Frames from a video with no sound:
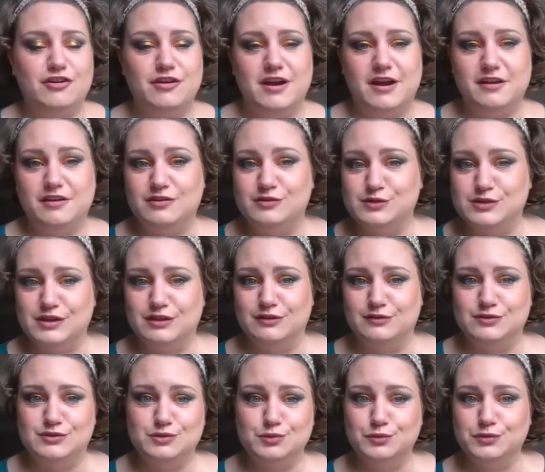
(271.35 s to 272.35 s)
not using
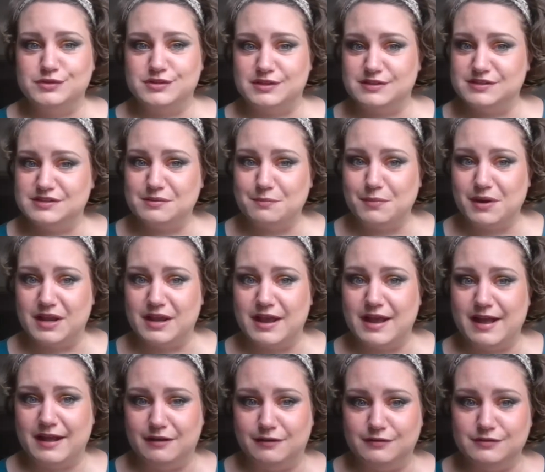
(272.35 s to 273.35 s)
those tools on somebody
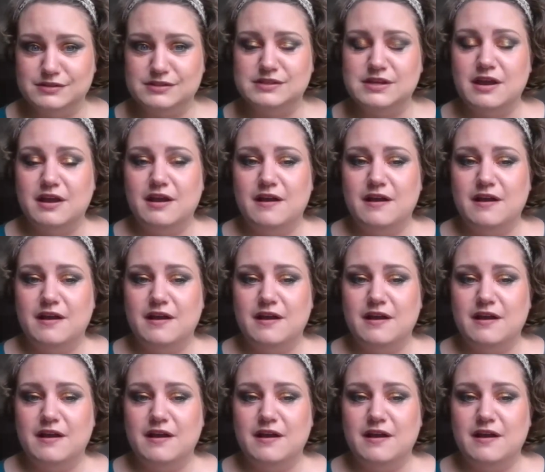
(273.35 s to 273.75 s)
else.